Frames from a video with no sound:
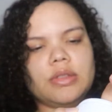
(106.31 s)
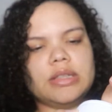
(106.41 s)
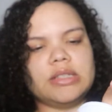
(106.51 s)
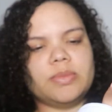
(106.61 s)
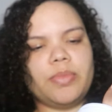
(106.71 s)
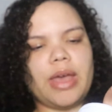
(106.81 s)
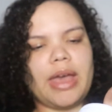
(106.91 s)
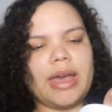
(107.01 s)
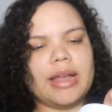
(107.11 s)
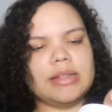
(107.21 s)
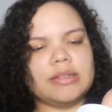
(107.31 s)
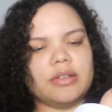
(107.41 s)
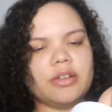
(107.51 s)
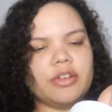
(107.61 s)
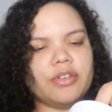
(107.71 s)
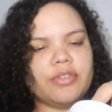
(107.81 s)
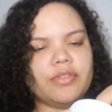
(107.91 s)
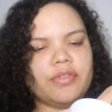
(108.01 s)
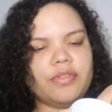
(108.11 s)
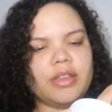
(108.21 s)
these pads are
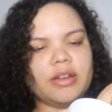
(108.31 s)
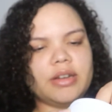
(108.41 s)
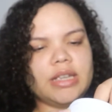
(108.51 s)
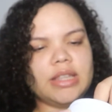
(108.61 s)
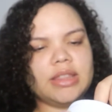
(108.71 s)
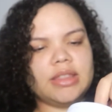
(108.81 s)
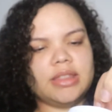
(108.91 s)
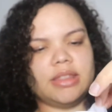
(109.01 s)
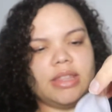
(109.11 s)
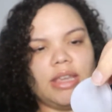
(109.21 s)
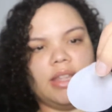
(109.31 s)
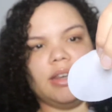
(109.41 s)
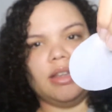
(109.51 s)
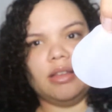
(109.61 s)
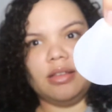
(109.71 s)
very thin.